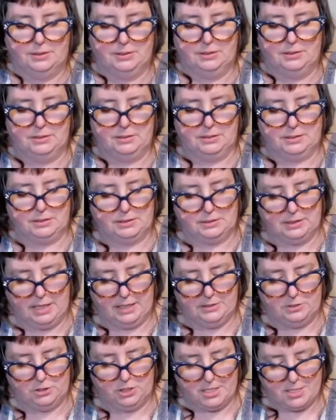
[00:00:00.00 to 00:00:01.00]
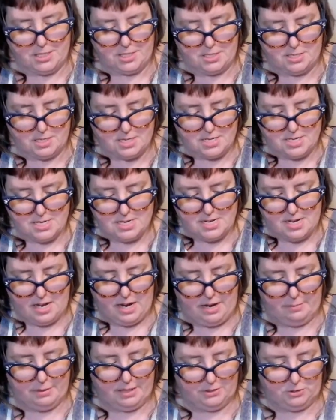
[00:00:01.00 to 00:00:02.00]
It's not just,
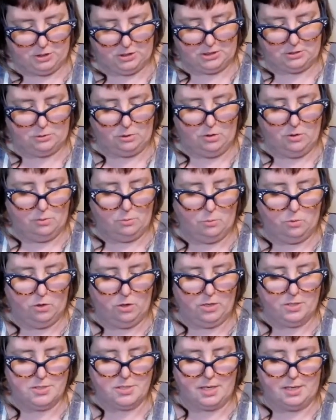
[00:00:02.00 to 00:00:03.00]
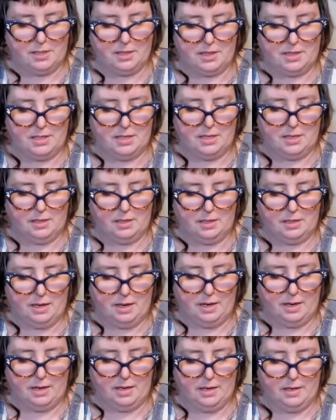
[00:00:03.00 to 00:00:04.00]
I'm not just throwing words on a thing.
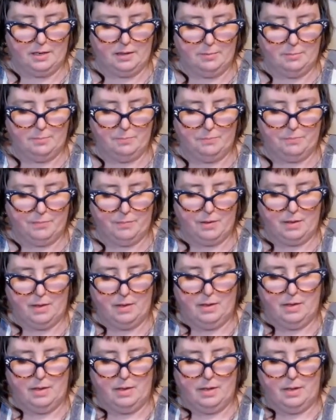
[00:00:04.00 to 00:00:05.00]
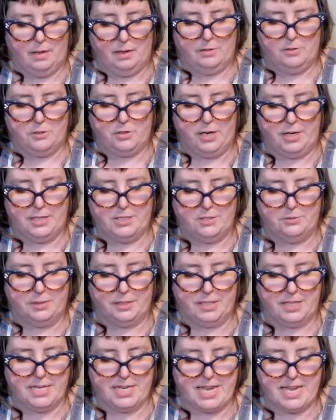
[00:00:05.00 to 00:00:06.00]
I am trying to
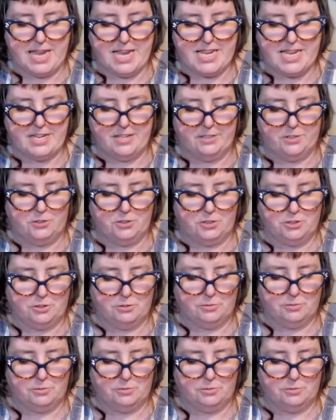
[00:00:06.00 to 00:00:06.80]
engage